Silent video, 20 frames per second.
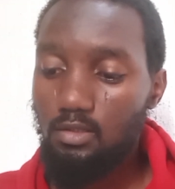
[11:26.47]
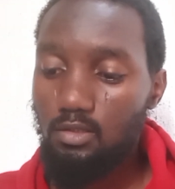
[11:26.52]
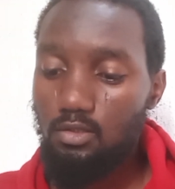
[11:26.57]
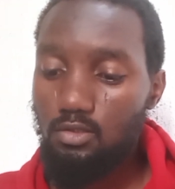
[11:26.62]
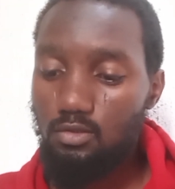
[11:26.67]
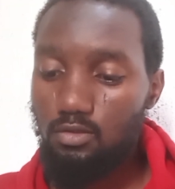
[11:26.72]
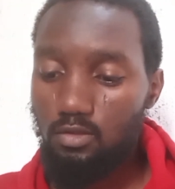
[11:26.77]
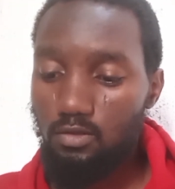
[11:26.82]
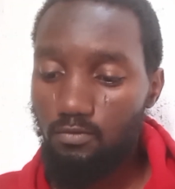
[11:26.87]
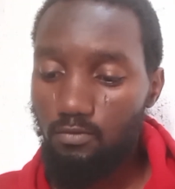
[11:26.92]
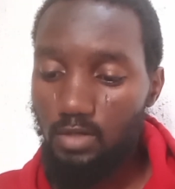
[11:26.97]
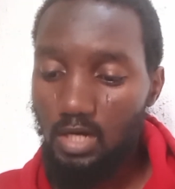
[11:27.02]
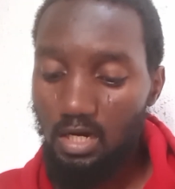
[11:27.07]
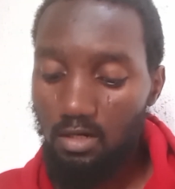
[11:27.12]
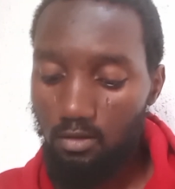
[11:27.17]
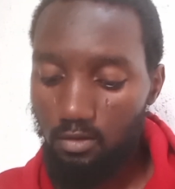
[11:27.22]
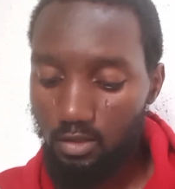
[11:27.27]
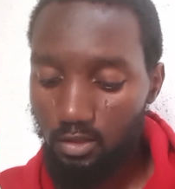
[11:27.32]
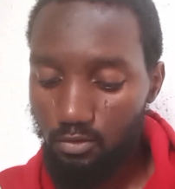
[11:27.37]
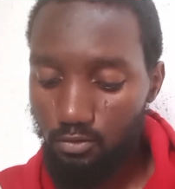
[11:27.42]
So if we had
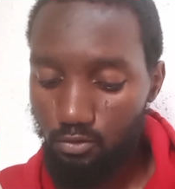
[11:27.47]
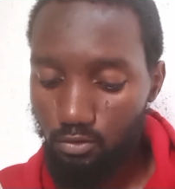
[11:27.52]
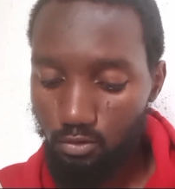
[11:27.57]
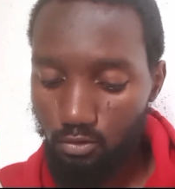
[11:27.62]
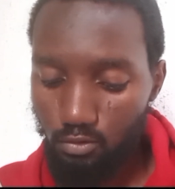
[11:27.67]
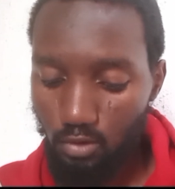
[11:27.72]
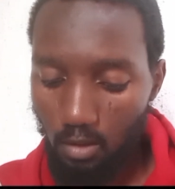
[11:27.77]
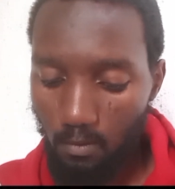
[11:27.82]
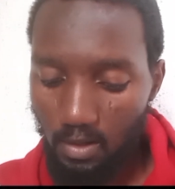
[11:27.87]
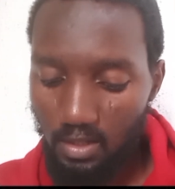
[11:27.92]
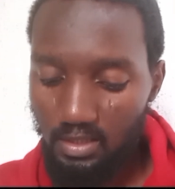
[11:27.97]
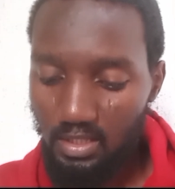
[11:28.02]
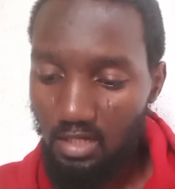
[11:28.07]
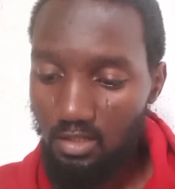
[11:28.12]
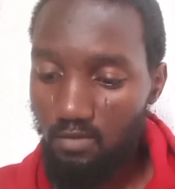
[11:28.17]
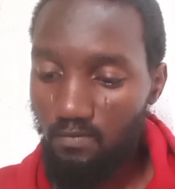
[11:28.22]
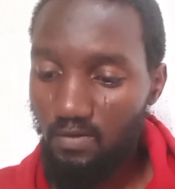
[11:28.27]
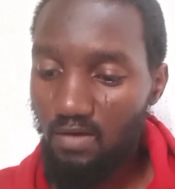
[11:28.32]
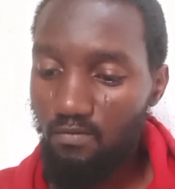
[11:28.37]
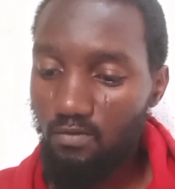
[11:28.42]
€100 to our
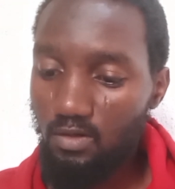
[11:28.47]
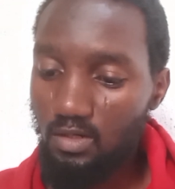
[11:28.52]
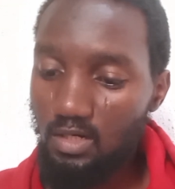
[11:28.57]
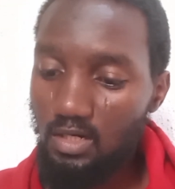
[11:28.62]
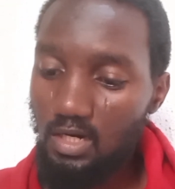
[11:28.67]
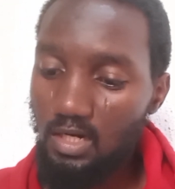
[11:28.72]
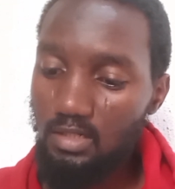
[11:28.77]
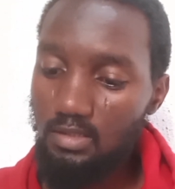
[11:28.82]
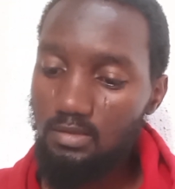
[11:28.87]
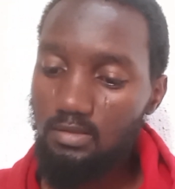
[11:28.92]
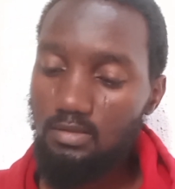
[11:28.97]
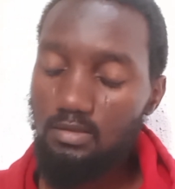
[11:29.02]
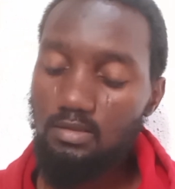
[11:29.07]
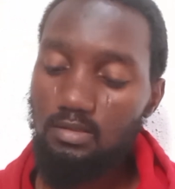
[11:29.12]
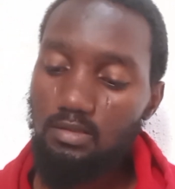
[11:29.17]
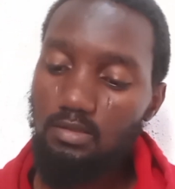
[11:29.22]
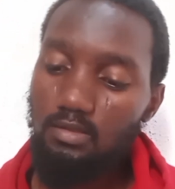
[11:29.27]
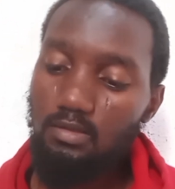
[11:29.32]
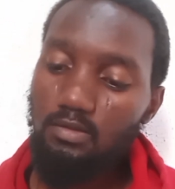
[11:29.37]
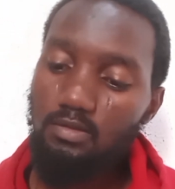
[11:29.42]

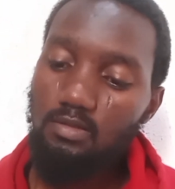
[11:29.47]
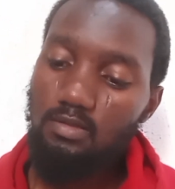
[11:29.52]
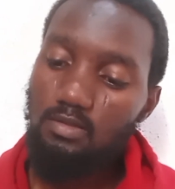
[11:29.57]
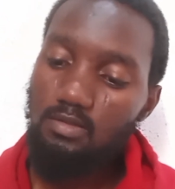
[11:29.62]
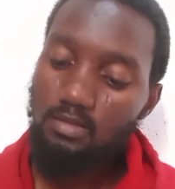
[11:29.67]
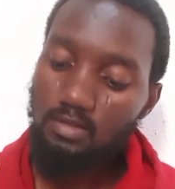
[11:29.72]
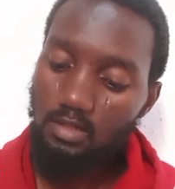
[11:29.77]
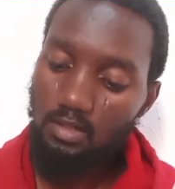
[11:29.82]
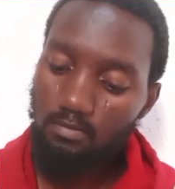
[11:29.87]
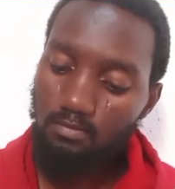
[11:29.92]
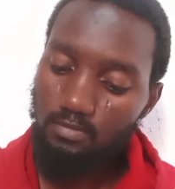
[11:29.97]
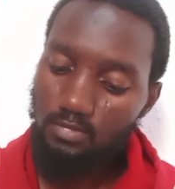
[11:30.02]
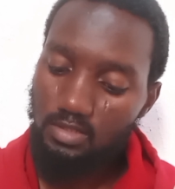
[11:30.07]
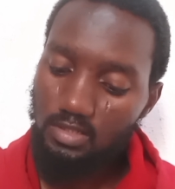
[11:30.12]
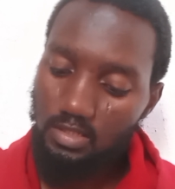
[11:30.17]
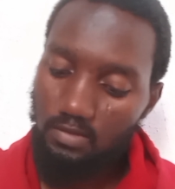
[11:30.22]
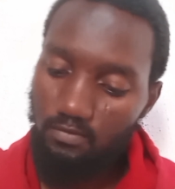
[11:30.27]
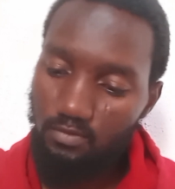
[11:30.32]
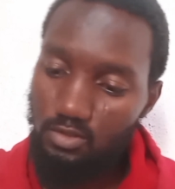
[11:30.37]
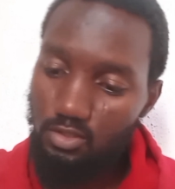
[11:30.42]

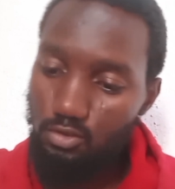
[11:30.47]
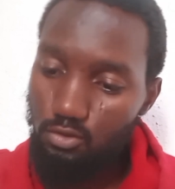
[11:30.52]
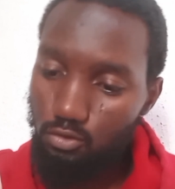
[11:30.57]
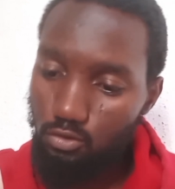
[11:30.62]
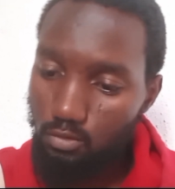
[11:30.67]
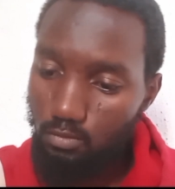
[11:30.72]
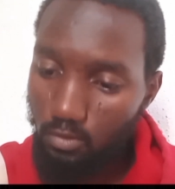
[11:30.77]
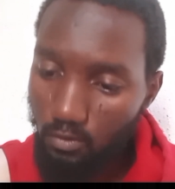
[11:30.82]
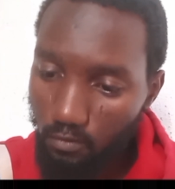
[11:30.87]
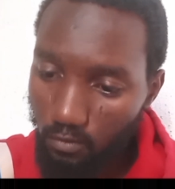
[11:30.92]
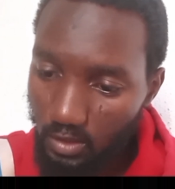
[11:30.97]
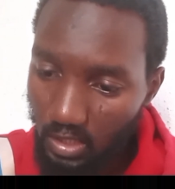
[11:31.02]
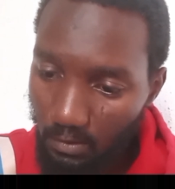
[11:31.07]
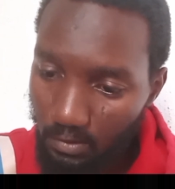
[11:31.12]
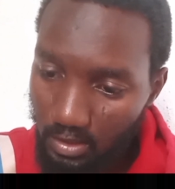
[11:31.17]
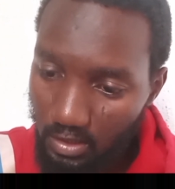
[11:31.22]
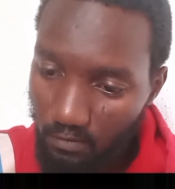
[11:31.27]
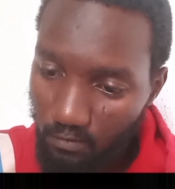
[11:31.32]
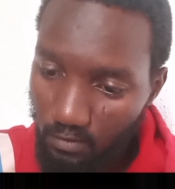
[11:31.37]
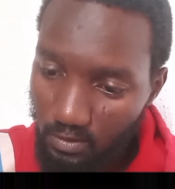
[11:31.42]
8,570 euro before, that will
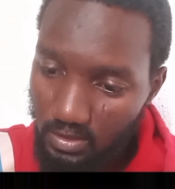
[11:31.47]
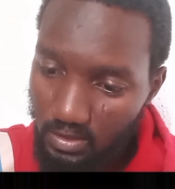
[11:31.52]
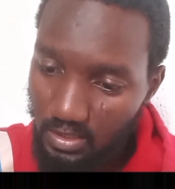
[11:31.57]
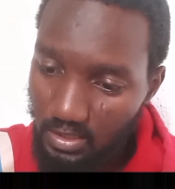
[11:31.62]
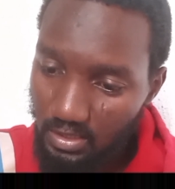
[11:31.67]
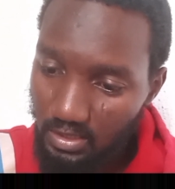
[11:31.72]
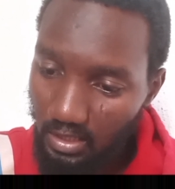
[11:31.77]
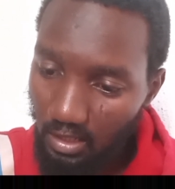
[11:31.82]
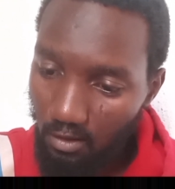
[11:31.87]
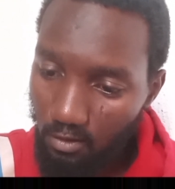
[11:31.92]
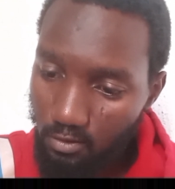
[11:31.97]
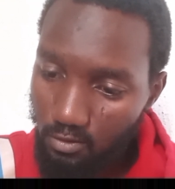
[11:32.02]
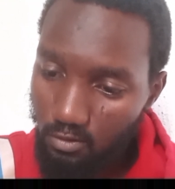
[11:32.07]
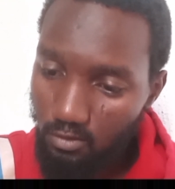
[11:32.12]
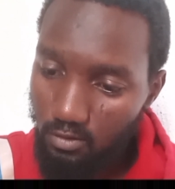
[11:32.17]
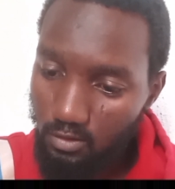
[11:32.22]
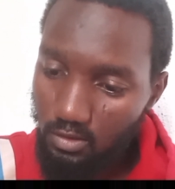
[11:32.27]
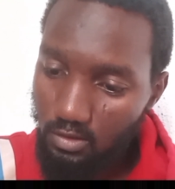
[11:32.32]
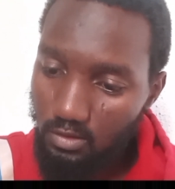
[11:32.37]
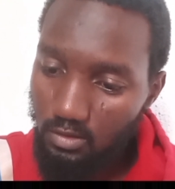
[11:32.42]
give us
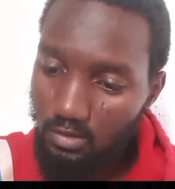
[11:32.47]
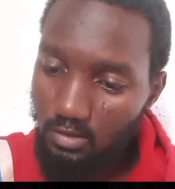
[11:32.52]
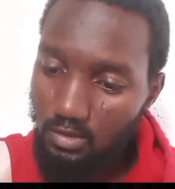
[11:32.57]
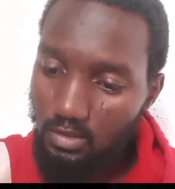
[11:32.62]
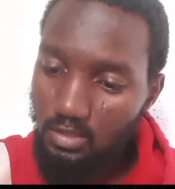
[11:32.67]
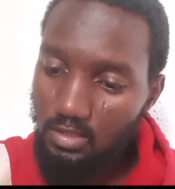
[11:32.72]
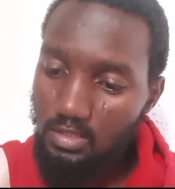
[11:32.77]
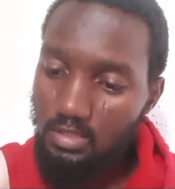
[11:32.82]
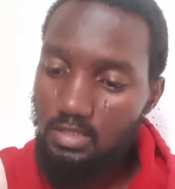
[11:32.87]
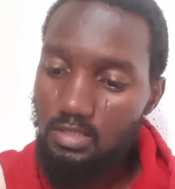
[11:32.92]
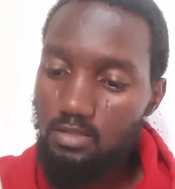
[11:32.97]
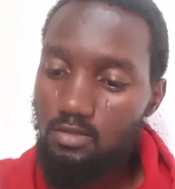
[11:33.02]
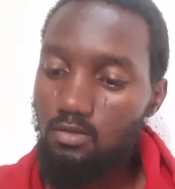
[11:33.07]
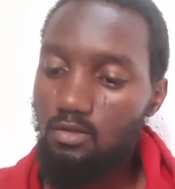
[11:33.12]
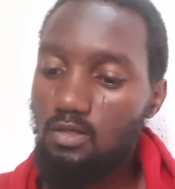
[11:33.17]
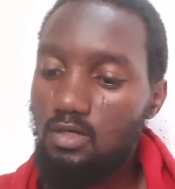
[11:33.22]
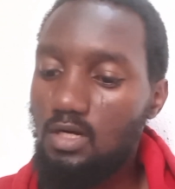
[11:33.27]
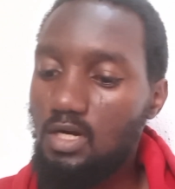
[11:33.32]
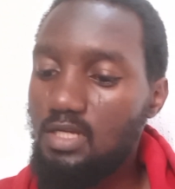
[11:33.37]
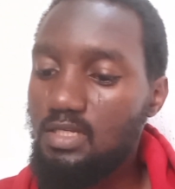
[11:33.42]

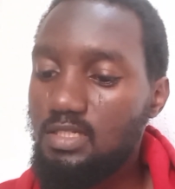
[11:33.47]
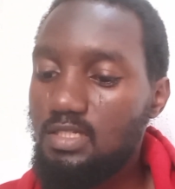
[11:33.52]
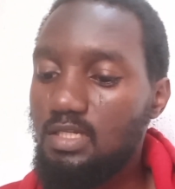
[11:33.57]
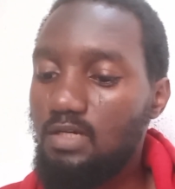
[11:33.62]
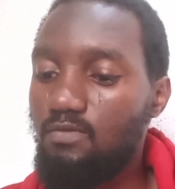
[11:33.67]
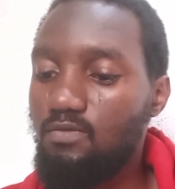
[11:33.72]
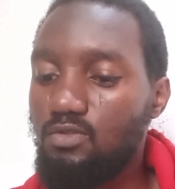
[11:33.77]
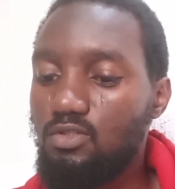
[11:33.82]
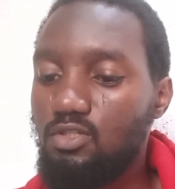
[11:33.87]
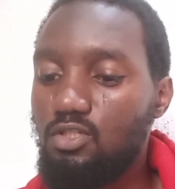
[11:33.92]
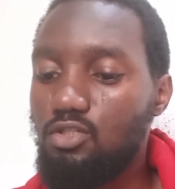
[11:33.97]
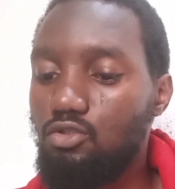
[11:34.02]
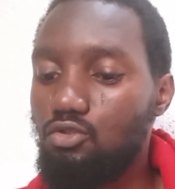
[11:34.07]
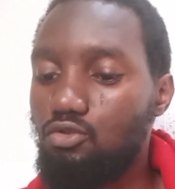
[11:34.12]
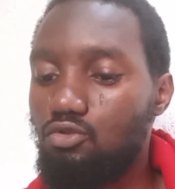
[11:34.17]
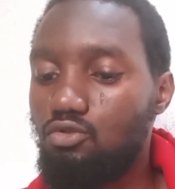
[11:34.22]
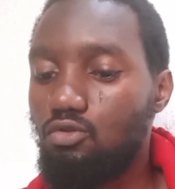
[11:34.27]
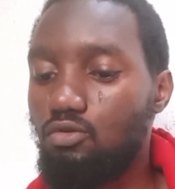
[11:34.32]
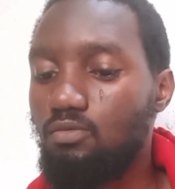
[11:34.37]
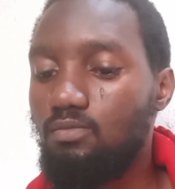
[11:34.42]

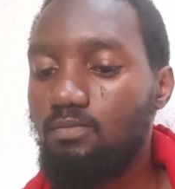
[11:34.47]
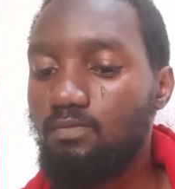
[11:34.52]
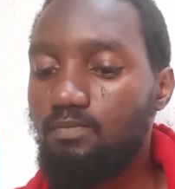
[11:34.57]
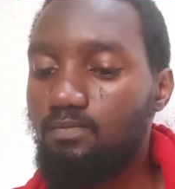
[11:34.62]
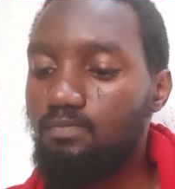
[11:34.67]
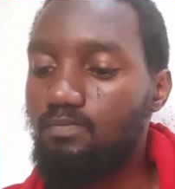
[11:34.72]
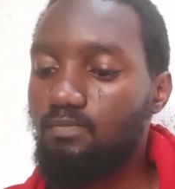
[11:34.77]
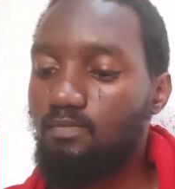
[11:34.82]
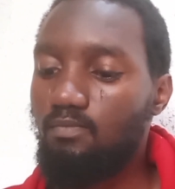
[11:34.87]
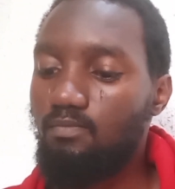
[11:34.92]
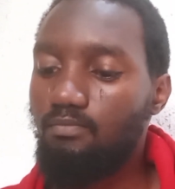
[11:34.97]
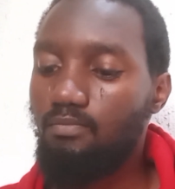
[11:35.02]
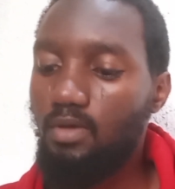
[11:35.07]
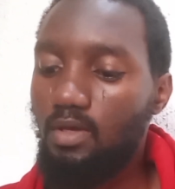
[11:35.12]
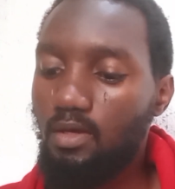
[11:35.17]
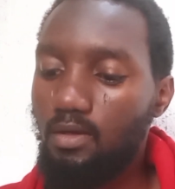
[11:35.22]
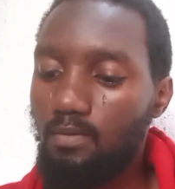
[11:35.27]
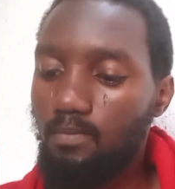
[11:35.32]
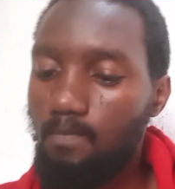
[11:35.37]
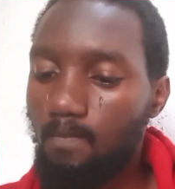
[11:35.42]
€8,670
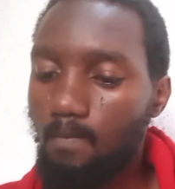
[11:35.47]
per